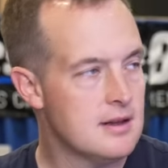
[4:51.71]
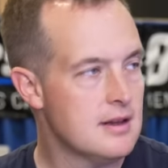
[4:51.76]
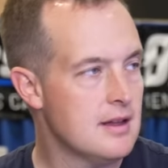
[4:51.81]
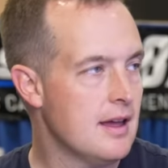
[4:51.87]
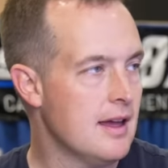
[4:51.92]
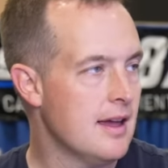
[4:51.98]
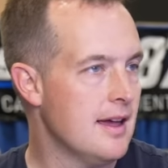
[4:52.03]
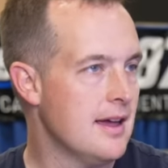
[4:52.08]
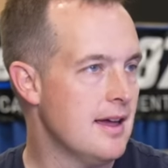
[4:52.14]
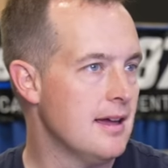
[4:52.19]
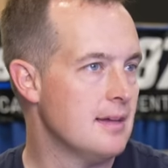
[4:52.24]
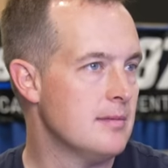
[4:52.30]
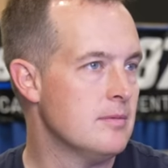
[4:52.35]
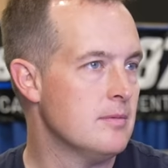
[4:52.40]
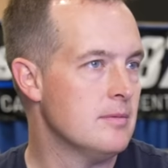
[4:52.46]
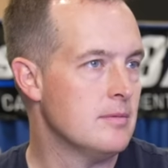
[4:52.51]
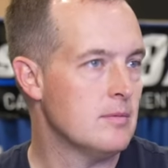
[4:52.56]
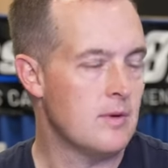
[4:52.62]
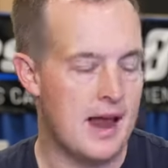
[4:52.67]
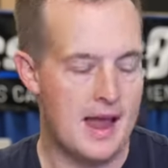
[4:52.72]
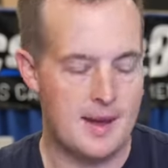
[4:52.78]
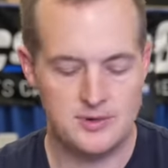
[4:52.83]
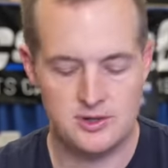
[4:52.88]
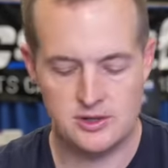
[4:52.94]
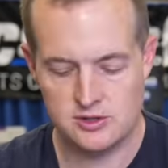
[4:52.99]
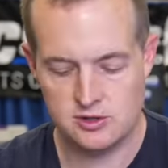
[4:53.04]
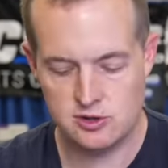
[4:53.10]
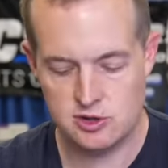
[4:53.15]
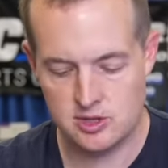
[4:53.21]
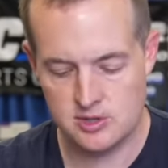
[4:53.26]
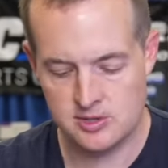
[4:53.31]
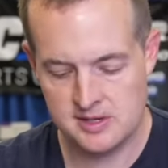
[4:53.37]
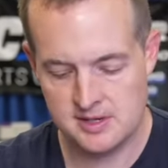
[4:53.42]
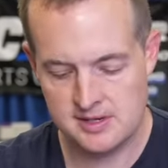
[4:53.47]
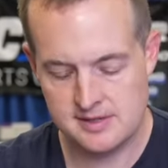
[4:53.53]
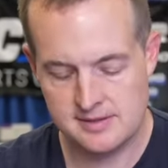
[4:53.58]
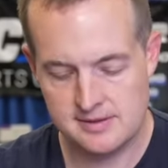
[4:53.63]
uh, Raptors
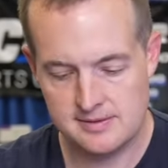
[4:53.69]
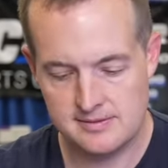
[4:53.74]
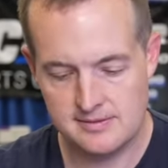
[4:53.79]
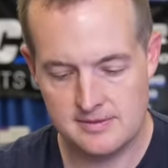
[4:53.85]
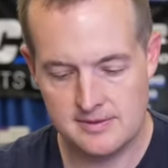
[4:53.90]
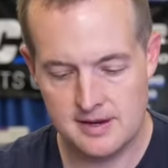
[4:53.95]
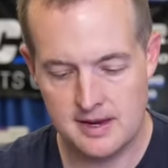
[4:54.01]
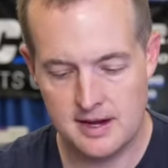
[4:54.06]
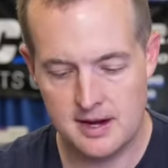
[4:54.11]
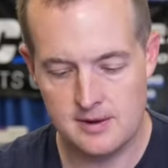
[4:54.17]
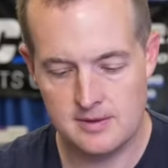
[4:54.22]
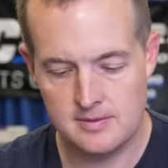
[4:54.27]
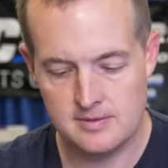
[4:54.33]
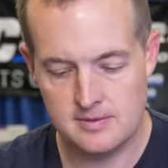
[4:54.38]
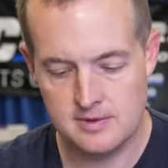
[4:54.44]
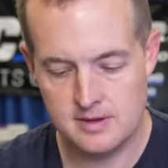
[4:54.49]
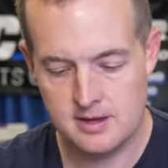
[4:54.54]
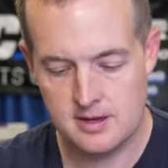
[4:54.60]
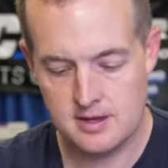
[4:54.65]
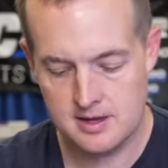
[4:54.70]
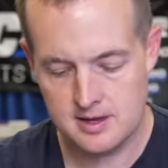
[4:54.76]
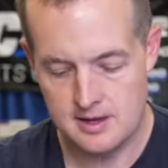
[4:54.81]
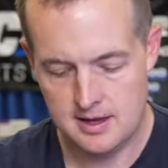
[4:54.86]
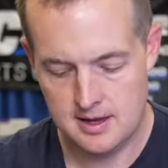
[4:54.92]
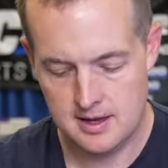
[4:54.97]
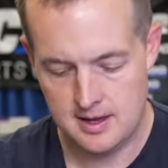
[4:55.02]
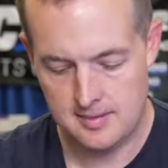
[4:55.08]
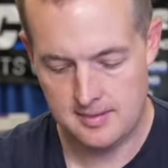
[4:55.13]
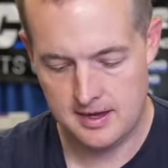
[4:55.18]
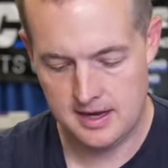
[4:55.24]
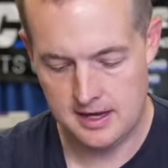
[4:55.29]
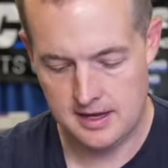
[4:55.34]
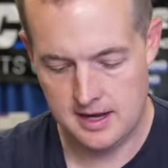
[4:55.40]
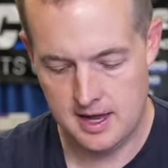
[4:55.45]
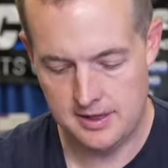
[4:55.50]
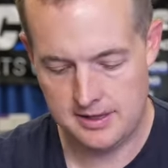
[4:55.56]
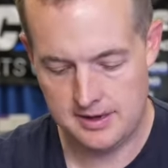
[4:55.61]
jerseys. You know, I'm
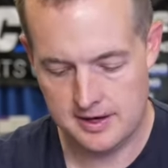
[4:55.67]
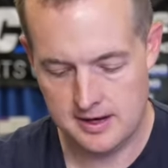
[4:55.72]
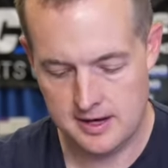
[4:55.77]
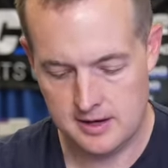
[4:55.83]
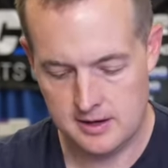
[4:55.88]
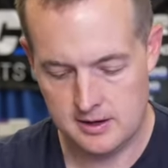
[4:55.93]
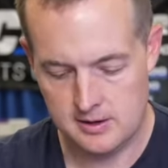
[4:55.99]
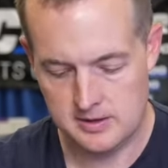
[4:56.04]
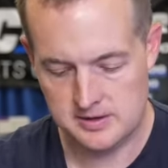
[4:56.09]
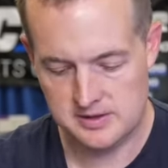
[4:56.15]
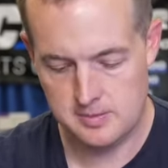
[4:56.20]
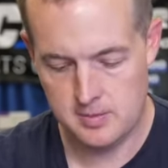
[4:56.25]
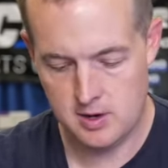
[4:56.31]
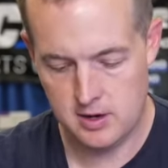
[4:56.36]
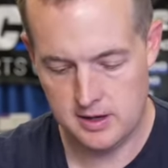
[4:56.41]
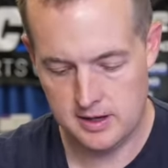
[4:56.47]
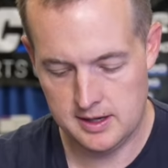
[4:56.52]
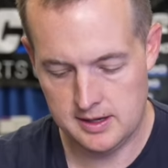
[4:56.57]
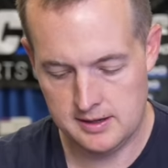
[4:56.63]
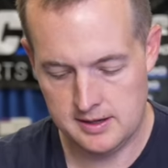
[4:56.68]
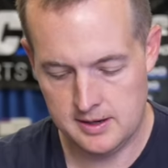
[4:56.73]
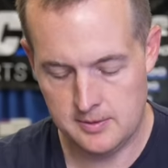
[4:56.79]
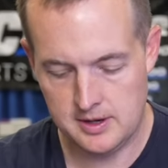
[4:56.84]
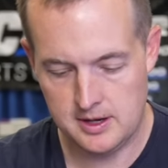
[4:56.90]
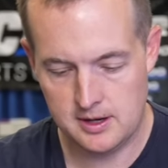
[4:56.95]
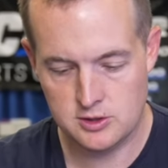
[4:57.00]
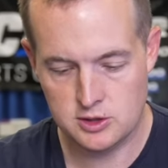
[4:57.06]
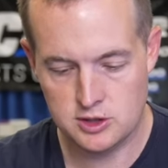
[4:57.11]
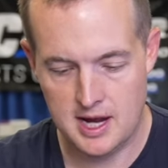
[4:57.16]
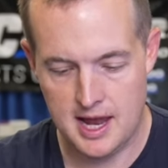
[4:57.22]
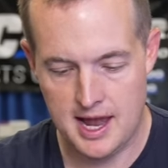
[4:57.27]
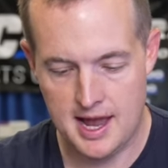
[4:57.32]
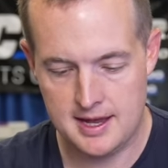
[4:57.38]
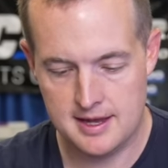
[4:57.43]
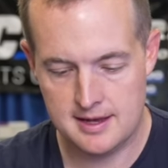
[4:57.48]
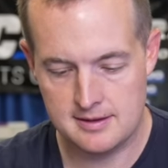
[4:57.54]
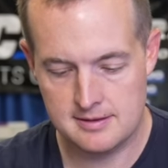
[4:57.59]
getting nothing here. Chris Mullin. There we go.
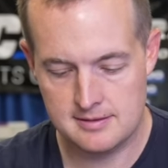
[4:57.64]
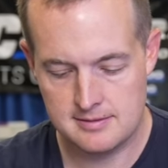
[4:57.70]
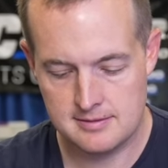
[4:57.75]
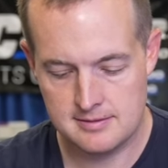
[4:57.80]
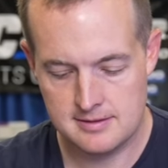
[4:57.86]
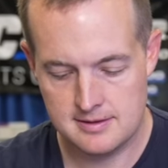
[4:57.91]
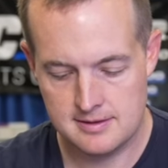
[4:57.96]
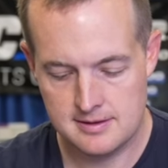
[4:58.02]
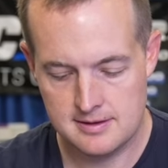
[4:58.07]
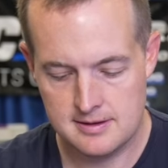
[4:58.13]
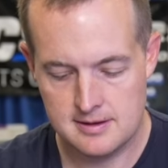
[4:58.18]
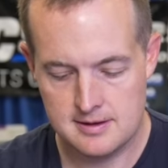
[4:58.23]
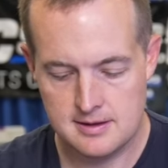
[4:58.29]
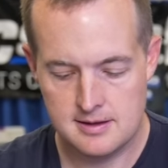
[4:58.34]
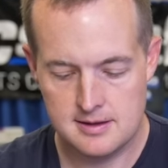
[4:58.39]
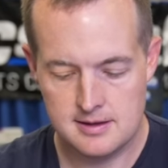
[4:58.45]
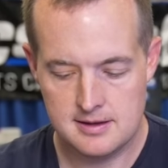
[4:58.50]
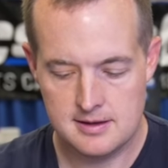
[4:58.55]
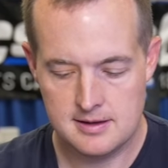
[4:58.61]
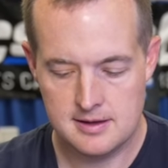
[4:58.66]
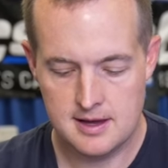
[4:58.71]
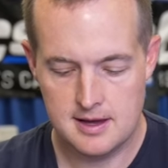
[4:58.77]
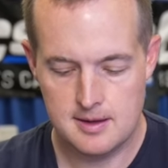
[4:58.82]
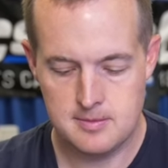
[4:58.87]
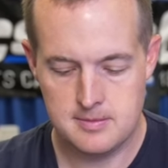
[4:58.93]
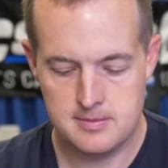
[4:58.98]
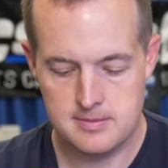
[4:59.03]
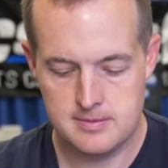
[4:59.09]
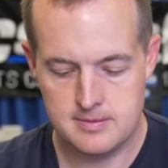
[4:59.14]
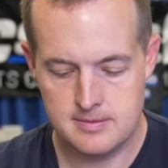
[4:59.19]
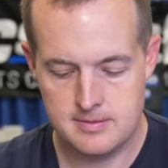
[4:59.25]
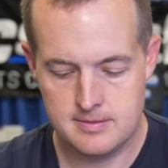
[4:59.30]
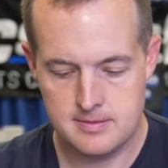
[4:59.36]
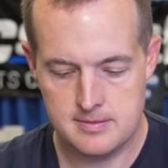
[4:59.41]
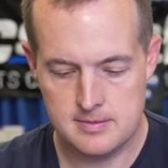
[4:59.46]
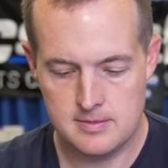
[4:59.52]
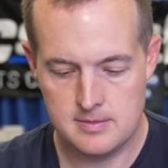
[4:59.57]
Shaq. There you go. That's cool. Yep.
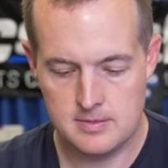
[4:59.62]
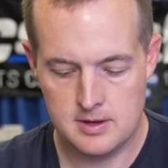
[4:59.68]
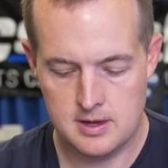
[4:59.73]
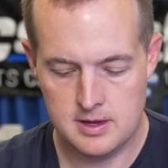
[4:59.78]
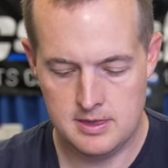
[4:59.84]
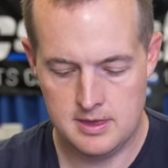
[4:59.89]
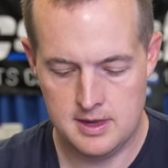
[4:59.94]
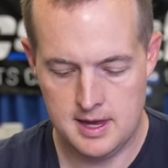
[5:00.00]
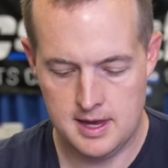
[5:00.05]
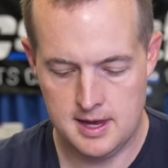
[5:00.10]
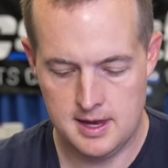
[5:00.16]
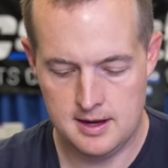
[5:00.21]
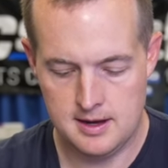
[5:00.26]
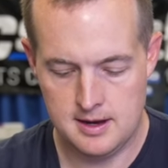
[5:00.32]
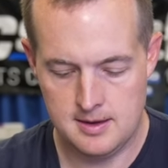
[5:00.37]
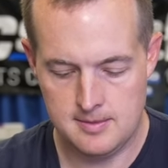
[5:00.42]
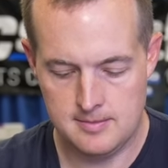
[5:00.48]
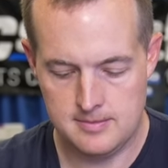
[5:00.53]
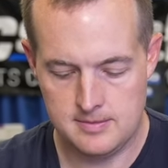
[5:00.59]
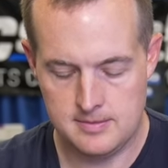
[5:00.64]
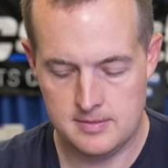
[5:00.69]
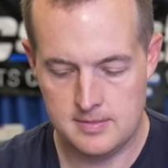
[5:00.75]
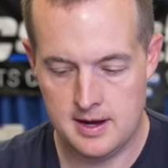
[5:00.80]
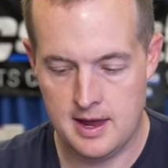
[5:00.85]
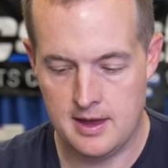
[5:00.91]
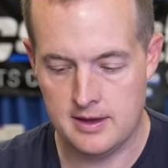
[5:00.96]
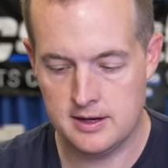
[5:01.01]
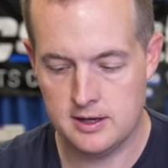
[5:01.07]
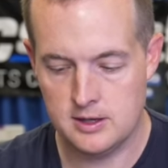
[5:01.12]
And then oh, Allan